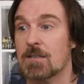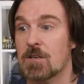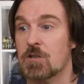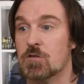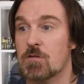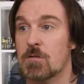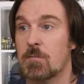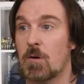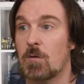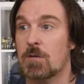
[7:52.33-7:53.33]
to the drawing
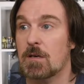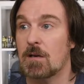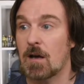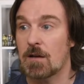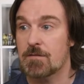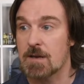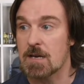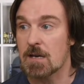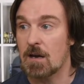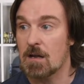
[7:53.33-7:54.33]
board, I think.